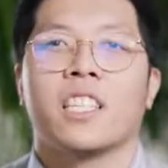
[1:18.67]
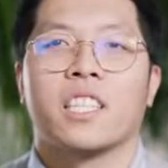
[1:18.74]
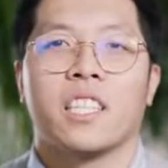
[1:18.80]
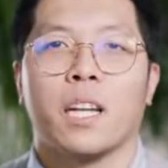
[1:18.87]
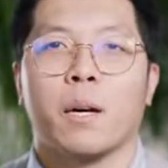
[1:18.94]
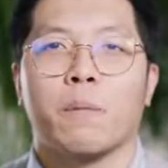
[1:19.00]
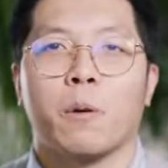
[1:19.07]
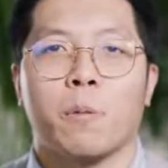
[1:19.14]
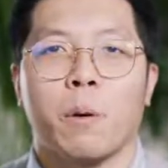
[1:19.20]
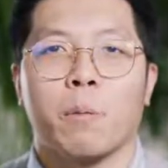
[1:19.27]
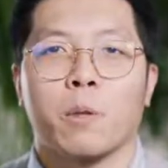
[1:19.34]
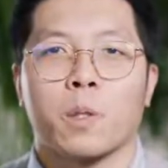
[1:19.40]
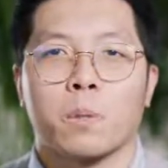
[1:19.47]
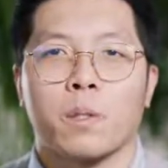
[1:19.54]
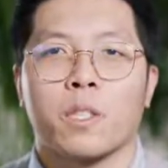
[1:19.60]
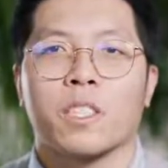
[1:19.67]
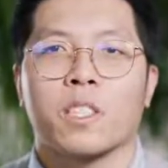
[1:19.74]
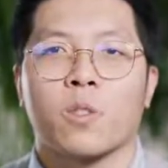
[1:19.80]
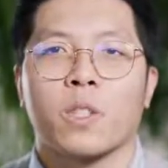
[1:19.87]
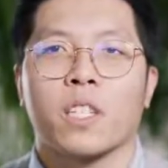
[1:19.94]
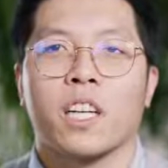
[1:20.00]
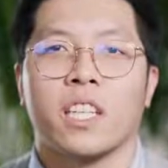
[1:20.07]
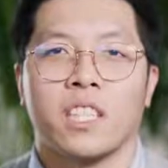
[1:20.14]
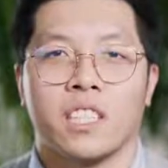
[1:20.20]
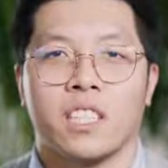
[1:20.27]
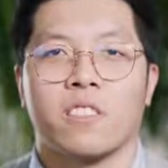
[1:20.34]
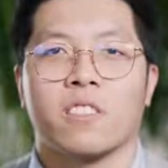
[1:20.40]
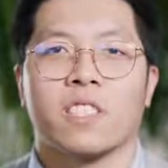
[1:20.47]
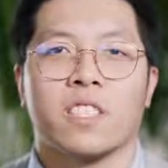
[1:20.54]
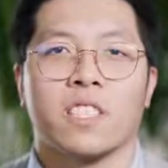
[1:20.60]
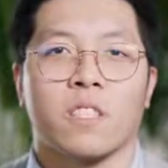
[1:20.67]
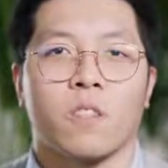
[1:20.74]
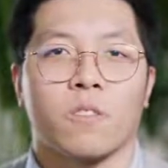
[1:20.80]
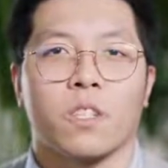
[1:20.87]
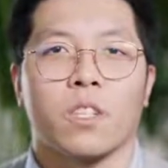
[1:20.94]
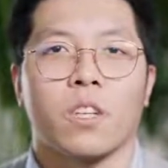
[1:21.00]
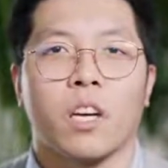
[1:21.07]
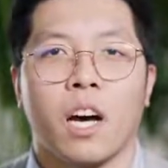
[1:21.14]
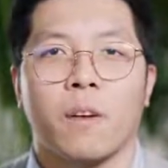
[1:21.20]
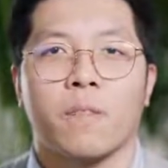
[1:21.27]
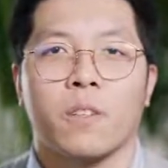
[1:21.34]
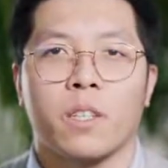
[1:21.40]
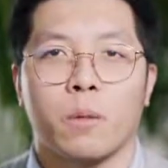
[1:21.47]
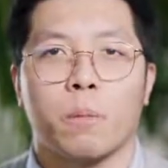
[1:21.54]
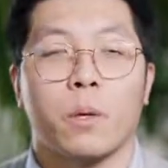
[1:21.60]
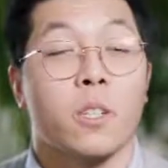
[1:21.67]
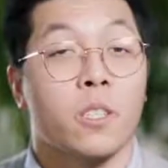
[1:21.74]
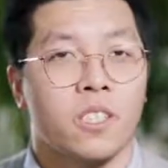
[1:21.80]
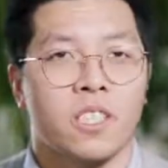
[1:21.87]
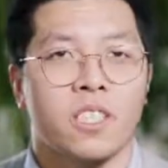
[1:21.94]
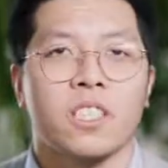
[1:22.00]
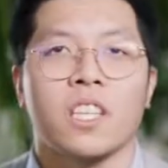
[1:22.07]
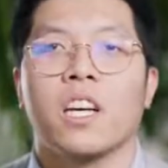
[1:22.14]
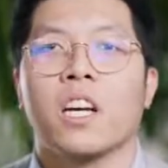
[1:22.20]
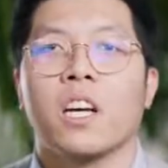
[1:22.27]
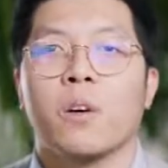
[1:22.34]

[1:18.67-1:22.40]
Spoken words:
the number of people exposed to it, and the seriousness of the harm it poses.